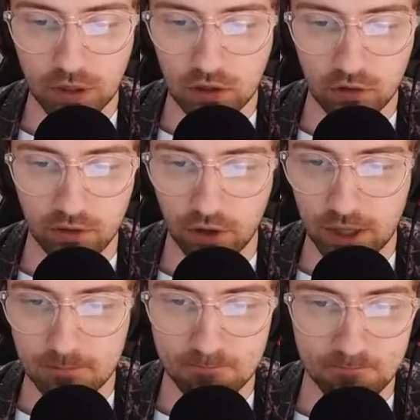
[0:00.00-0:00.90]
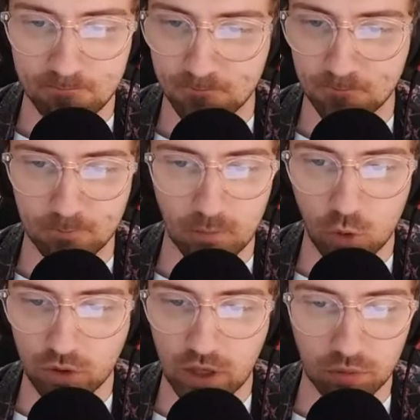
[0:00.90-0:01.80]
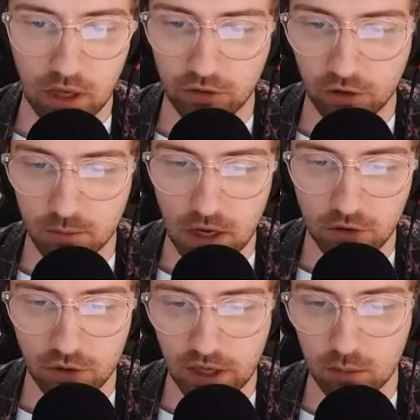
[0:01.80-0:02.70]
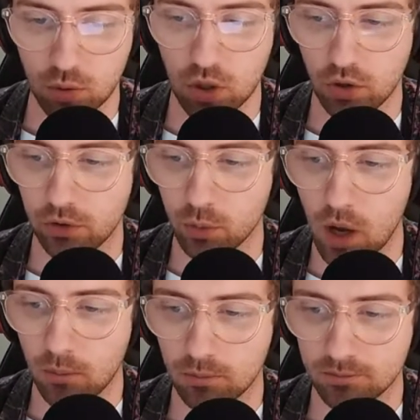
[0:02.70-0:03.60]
can slot in. Good young players on the bench who they can bring on as well.